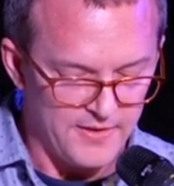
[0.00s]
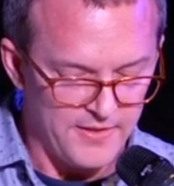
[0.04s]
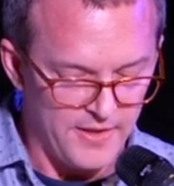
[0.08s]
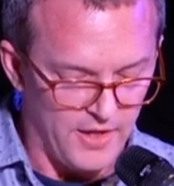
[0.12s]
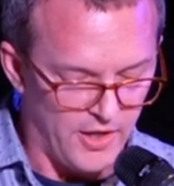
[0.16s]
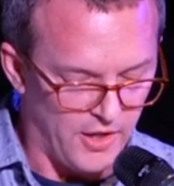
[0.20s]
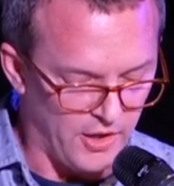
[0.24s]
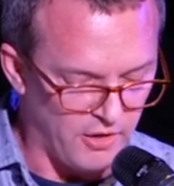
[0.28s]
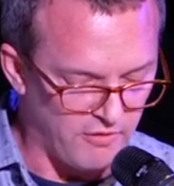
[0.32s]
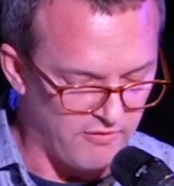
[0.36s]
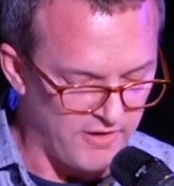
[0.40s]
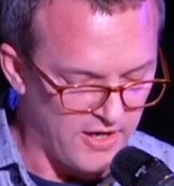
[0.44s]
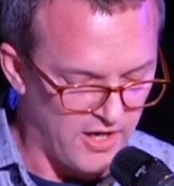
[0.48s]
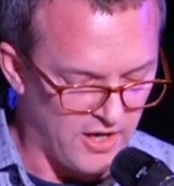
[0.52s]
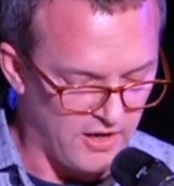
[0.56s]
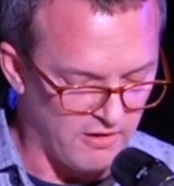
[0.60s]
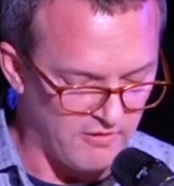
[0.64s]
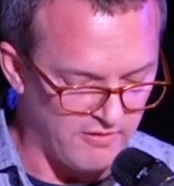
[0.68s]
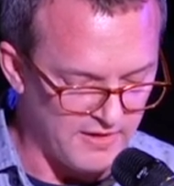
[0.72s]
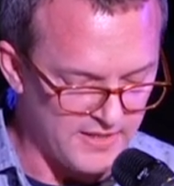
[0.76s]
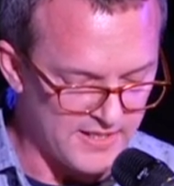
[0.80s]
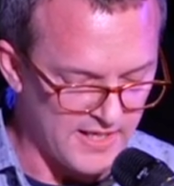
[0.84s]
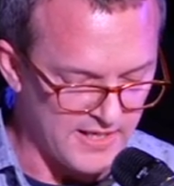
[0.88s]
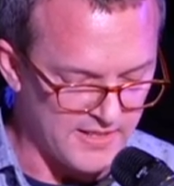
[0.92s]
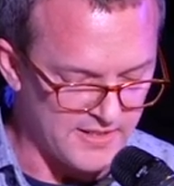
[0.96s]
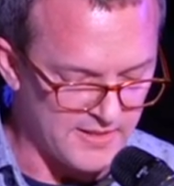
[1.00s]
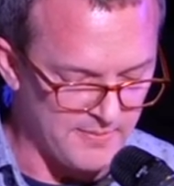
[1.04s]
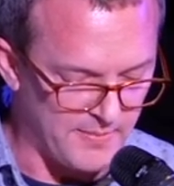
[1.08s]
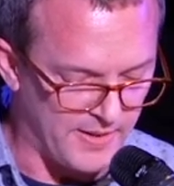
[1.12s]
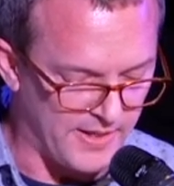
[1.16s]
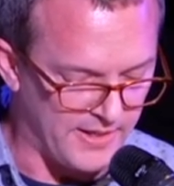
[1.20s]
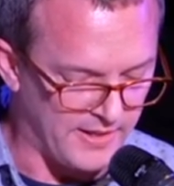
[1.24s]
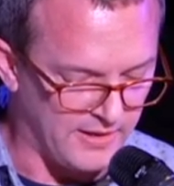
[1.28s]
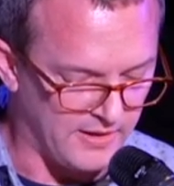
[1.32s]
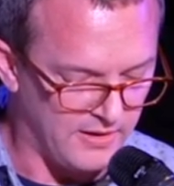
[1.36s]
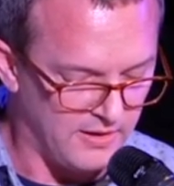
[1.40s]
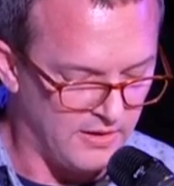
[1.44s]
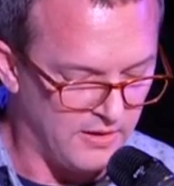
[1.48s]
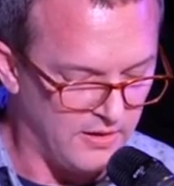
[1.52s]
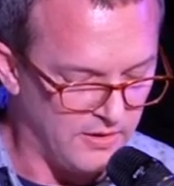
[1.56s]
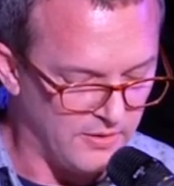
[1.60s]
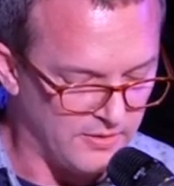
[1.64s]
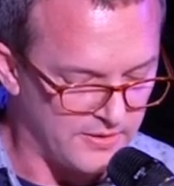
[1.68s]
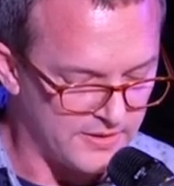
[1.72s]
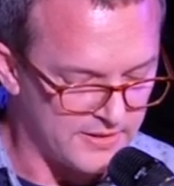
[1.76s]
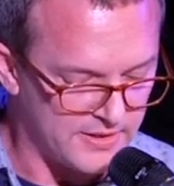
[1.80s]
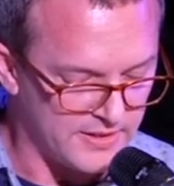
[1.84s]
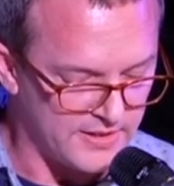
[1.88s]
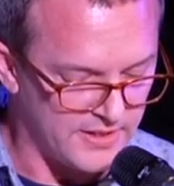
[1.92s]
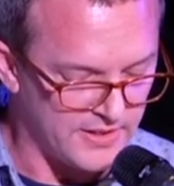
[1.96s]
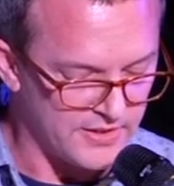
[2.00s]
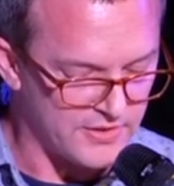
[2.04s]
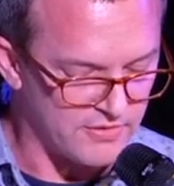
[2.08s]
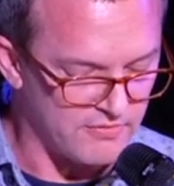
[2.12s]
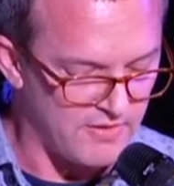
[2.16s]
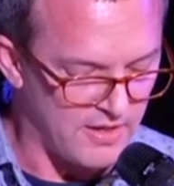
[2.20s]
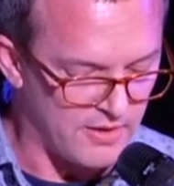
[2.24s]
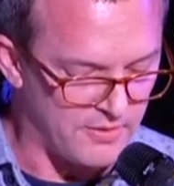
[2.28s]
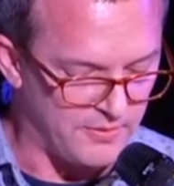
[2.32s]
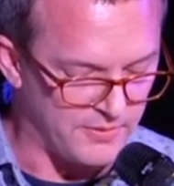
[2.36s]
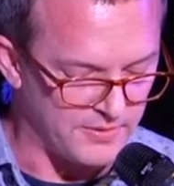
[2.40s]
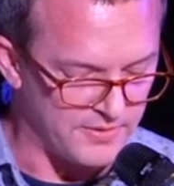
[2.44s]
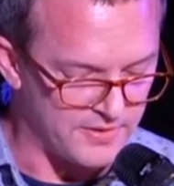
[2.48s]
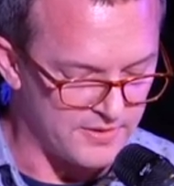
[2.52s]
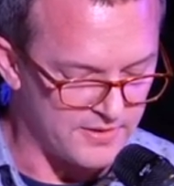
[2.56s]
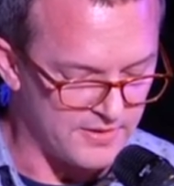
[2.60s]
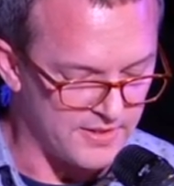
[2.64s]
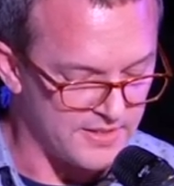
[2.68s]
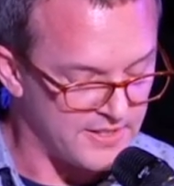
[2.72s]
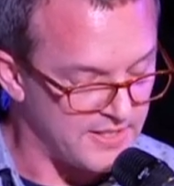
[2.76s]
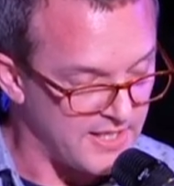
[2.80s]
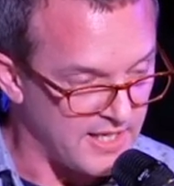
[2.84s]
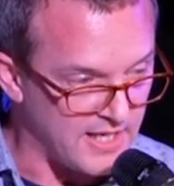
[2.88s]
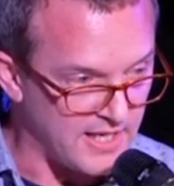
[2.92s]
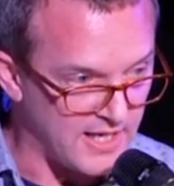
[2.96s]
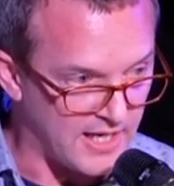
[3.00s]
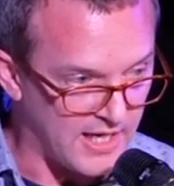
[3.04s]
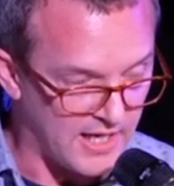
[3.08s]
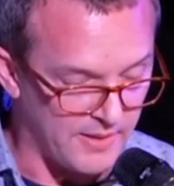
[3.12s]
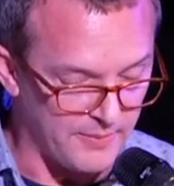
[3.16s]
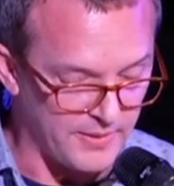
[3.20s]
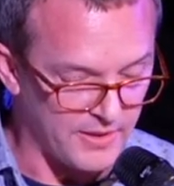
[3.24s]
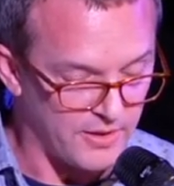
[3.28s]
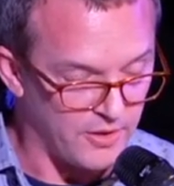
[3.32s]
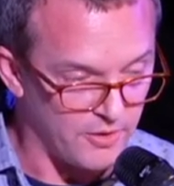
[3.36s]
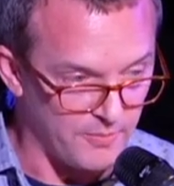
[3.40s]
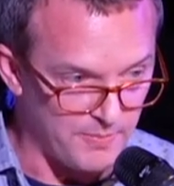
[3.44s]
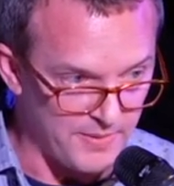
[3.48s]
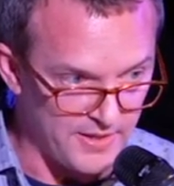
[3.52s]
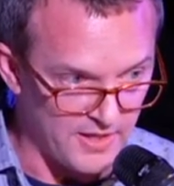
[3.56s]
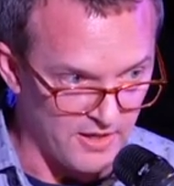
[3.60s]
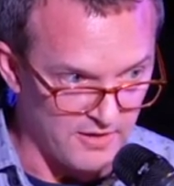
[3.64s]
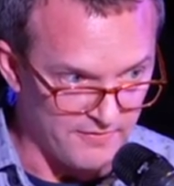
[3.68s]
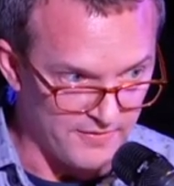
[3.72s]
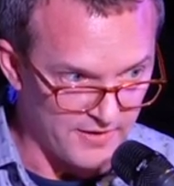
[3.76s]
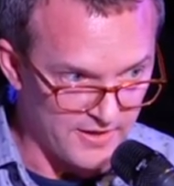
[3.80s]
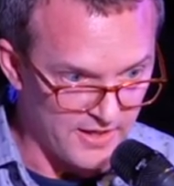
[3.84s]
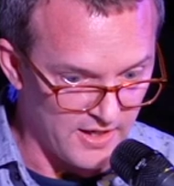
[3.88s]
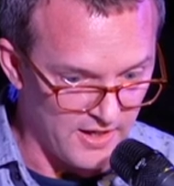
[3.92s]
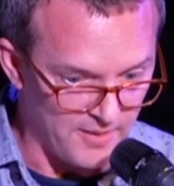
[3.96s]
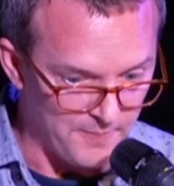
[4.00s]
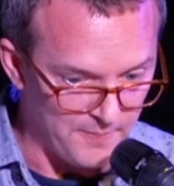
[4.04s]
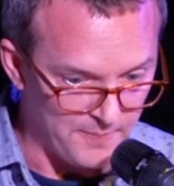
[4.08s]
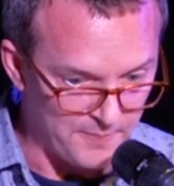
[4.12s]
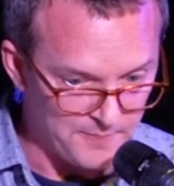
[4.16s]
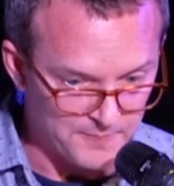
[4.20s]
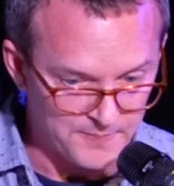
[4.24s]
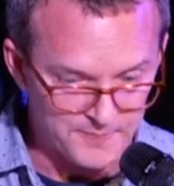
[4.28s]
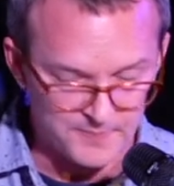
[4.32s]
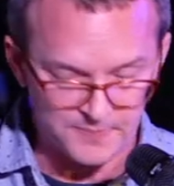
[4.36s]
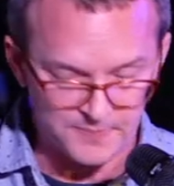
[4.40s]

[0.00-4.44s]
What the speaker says: the hungry, hungry data miner looked at its records to see how it could be overcome.